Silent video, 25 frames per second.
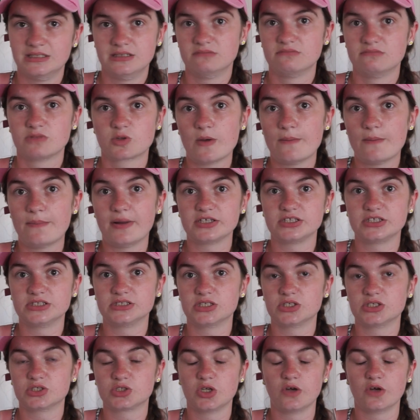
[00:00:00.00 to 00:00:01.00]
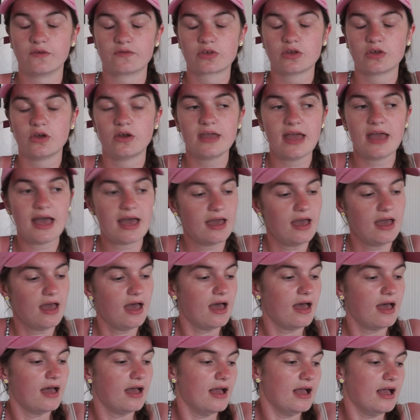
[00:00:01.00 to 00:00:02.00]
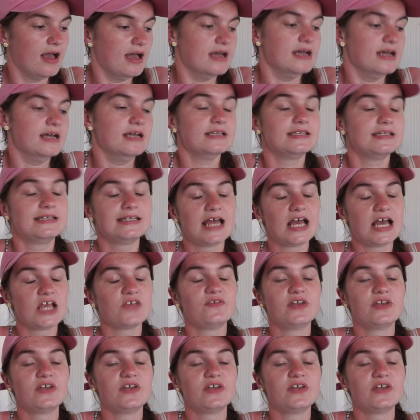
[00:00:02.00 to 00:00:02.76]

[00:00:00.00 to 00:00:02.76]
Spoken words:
sweat patches and stuff. So yeah, today's